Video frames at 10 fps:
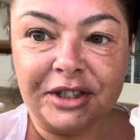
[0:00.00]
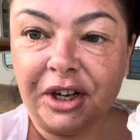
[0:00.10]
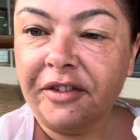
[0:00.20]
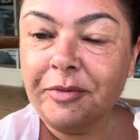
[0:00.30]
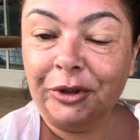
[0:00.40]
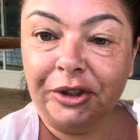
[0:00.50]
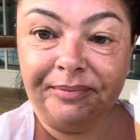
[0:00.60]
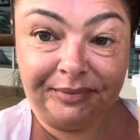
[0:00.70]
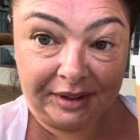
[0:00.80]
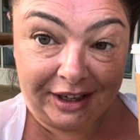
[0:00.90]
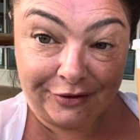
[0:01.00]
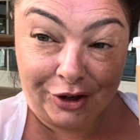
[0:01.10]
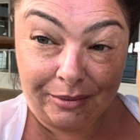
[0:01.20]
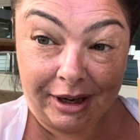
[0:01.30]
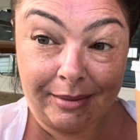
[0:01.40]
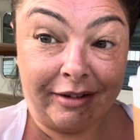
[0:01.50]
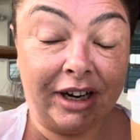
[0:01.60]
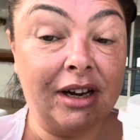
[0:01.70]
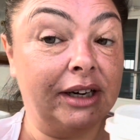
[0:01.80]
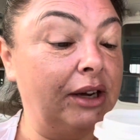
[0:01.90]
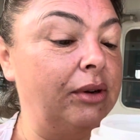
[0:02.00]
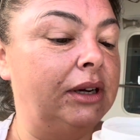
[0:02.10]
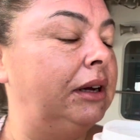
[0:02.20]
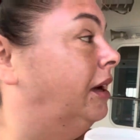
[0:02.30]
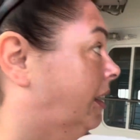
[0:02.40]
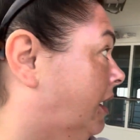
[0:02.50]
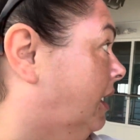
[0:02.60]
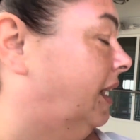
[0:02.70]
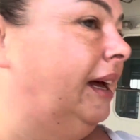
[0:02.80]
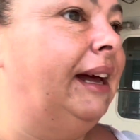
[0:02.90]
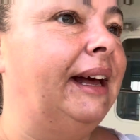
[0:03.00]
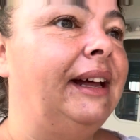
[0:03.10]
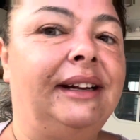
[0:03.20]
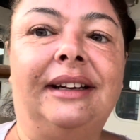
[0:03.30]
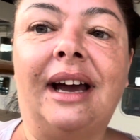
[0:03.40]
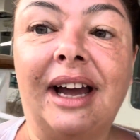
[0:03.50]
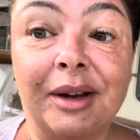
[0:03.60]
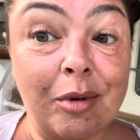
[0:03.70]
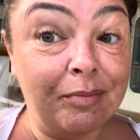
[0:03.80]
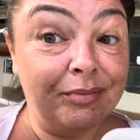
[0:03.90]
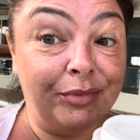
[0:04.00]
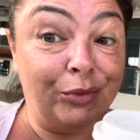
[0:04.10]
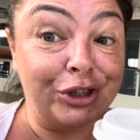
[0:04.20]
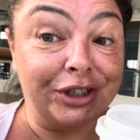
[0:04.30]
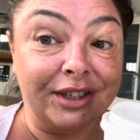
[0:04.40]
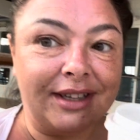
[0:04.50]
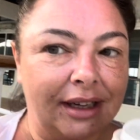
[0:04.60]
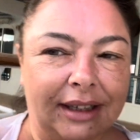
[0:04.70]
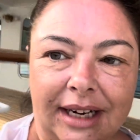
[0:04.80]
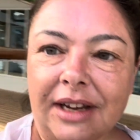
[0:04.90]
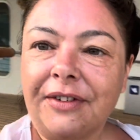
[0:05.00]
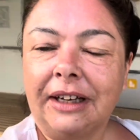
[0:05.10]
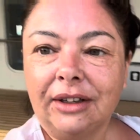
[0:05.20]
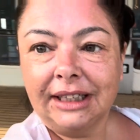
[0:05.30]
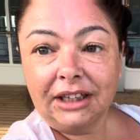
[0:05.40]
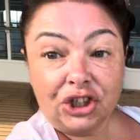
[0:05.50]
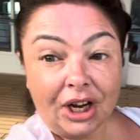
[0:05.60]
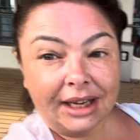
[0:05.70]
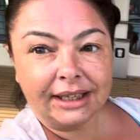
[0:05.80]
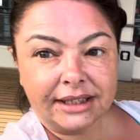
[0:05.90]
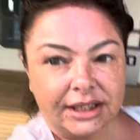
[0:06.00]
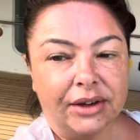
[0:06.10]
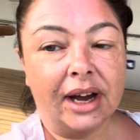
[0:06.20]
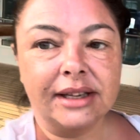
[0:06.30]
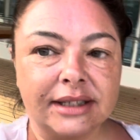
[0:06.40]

the coffee port, I've got my Americano, and I am watching the sailing. If I look a little shiny to you guys